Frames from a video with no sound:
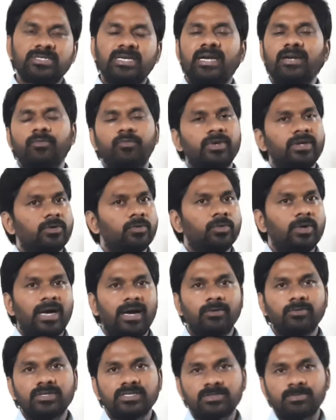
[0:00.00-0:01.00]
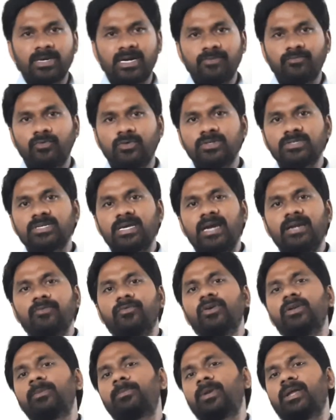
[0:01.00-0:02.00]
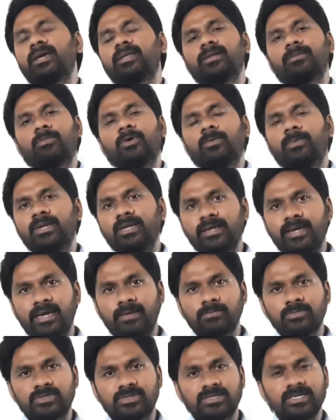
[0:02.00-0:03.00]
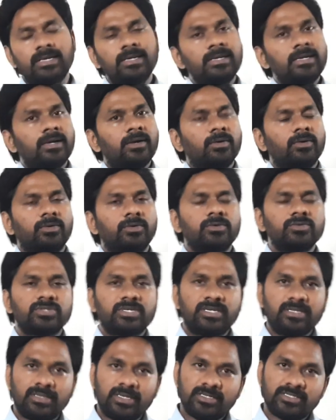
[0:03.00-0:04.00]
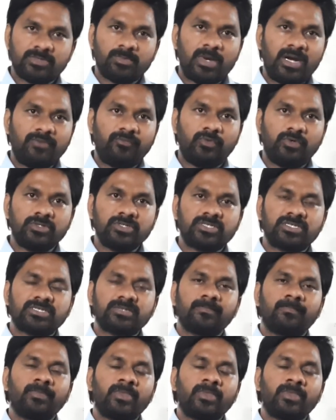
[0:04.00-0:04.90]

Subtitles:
and we do have the smartphones, and we'll play the mobile games using the smartphones,